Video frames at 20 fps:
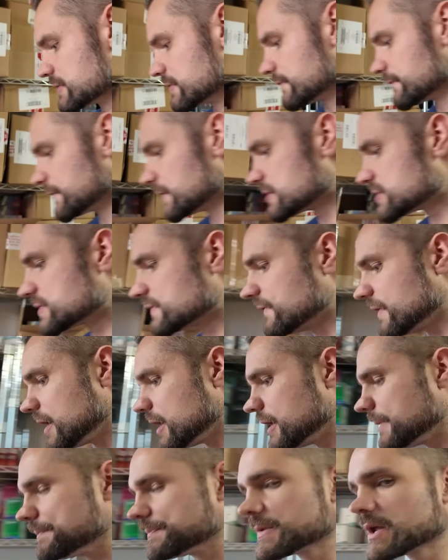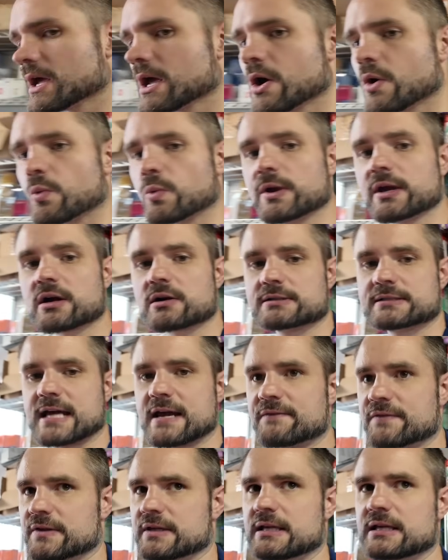So first of all, we are
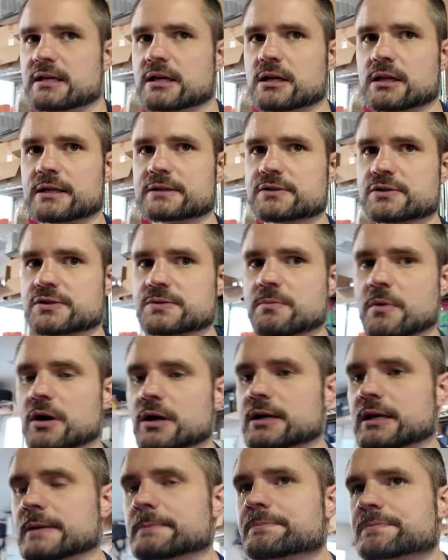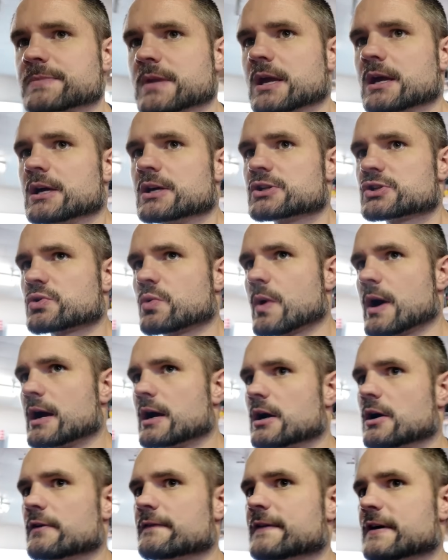definitely in a collector's market to
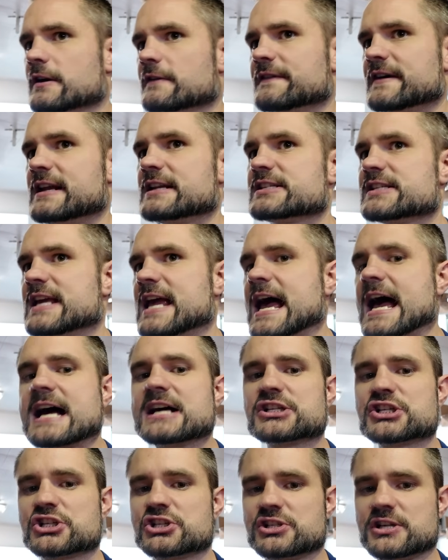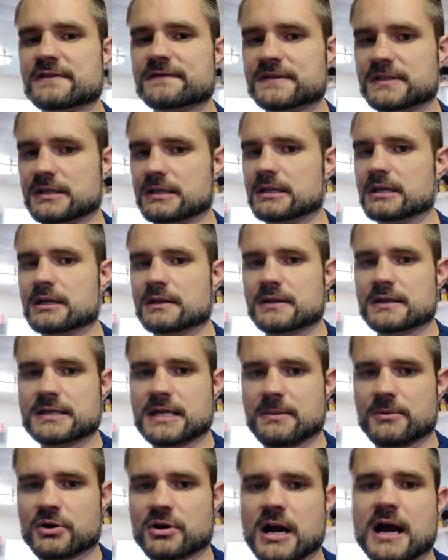where Final Fantasy has shifted the
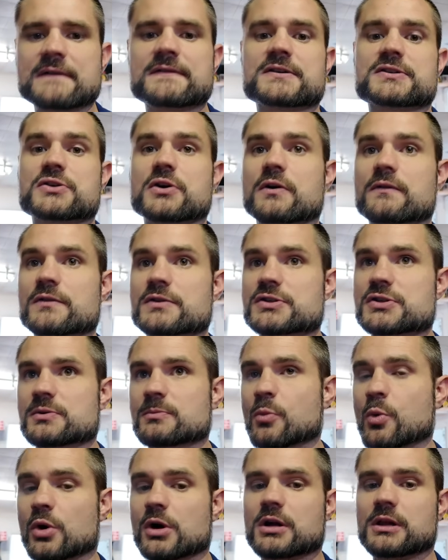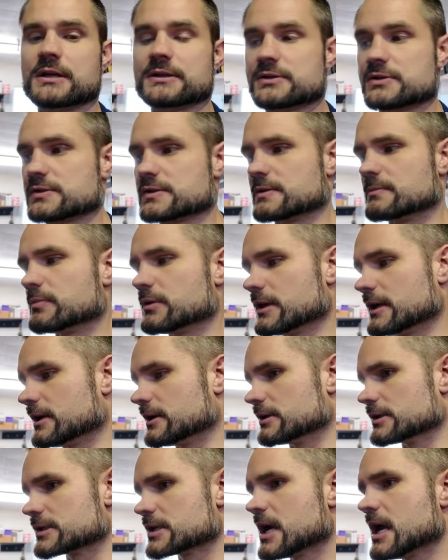demographics over to more collectors than
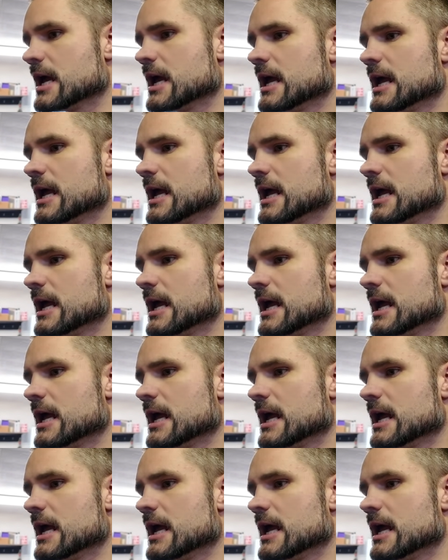players.